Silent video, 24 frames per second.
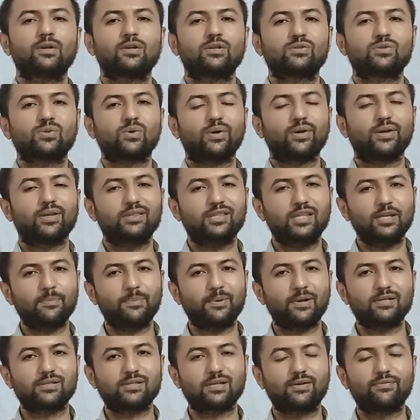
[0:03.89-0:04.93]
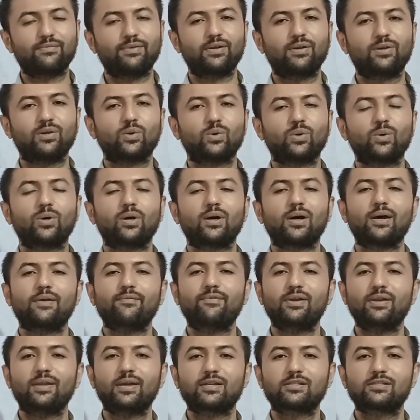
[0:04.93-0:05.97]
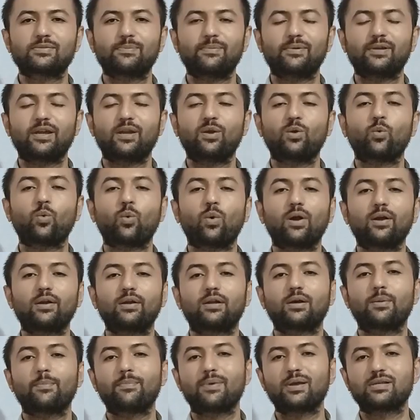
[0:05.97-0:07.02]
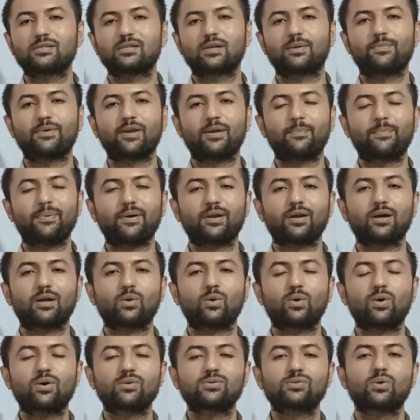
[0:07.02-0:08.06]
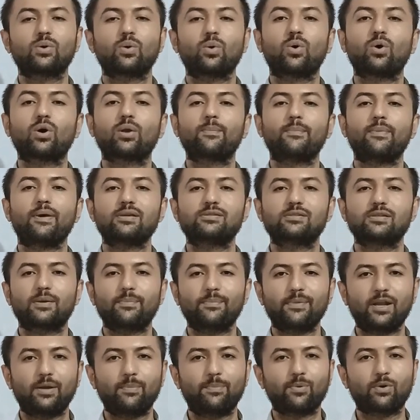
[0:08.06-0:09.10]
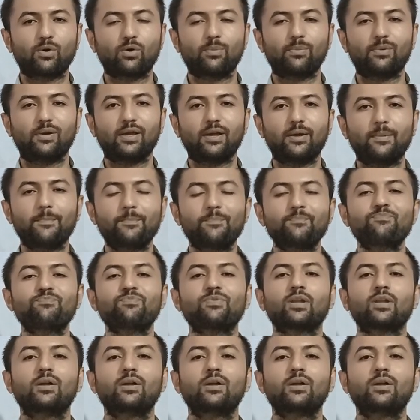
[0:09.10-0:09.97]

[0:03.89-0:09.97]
So in the present video, I will explain quantum measurement paradox or measurement problem,